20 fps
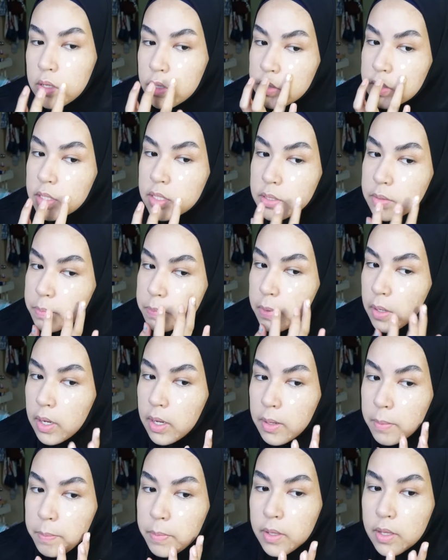Just
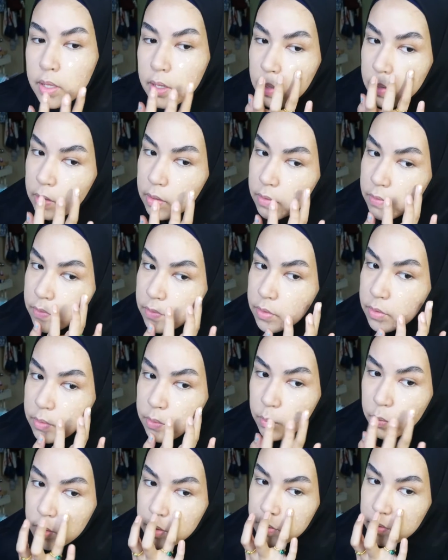pop it over
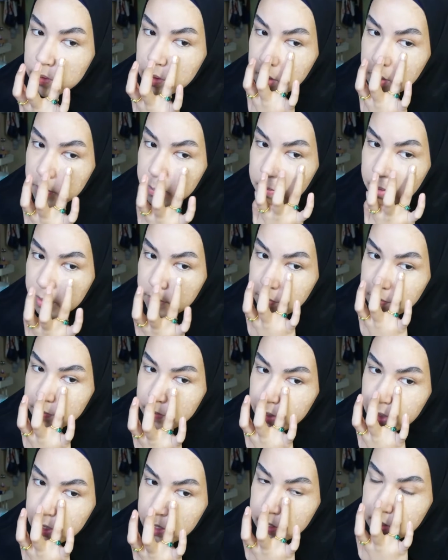one side of my
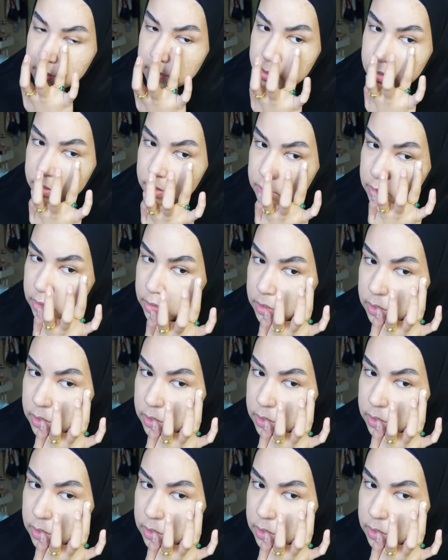face,